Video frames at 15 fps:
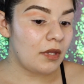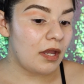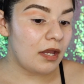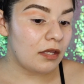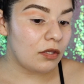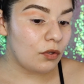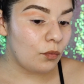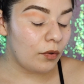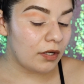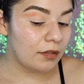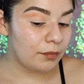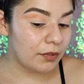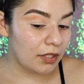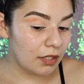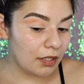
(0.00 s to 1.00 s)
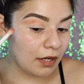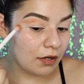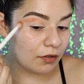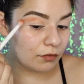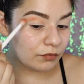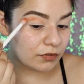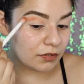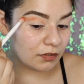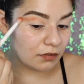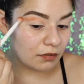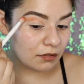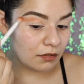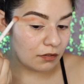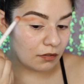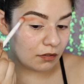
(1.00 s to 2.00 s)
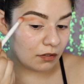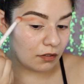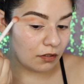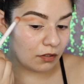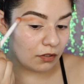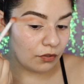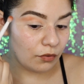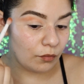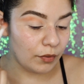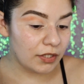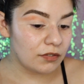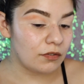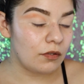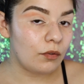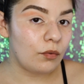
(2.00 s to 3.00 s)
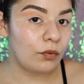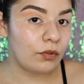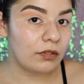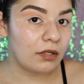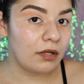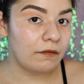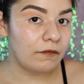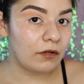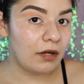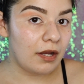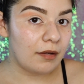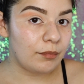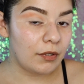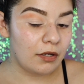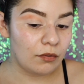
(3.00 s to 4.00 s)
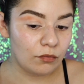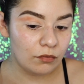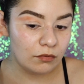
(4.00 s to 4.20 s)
And you want to bring it out all the way to the corner of your eyebrow.